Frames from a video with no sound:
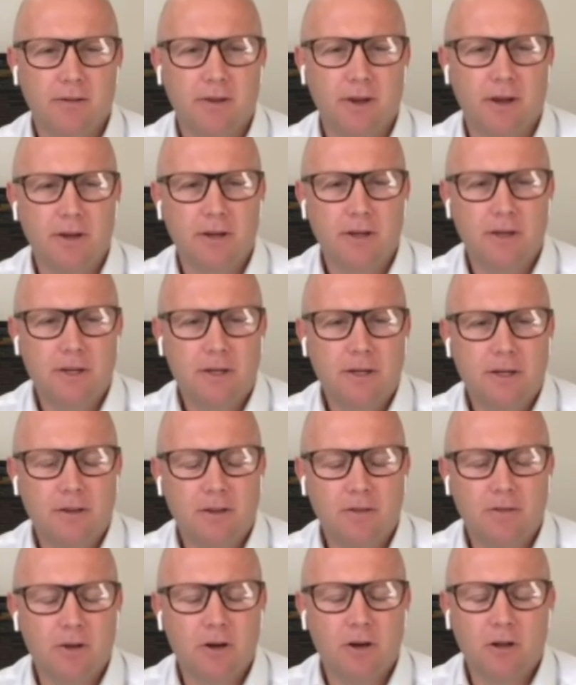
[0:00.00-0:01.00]
So
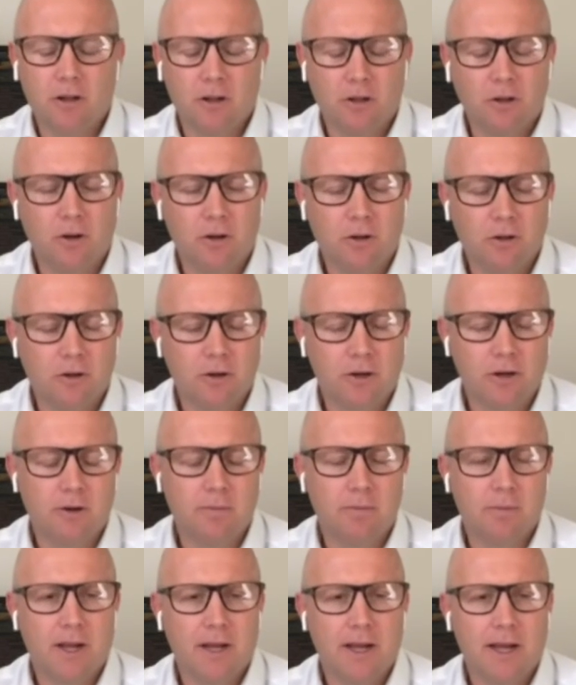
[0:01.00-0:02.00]
this has got a lot longer
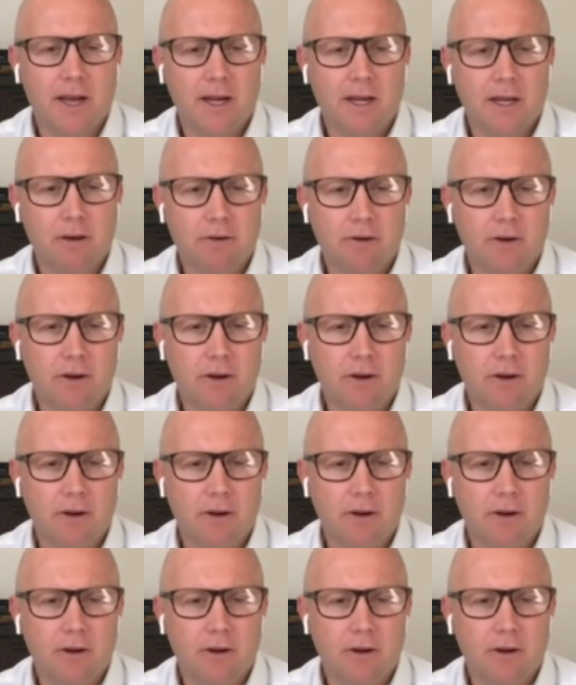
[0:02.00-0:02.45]
to play out.